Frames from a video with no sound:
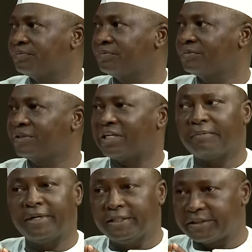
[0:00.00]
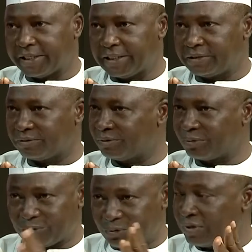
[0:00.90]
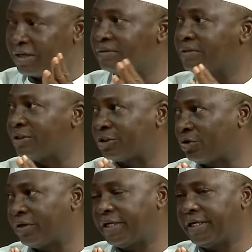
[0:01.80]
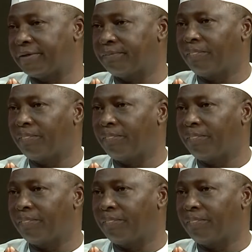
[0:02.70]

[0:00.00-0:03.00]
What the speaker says: The remaining 10 could not return again.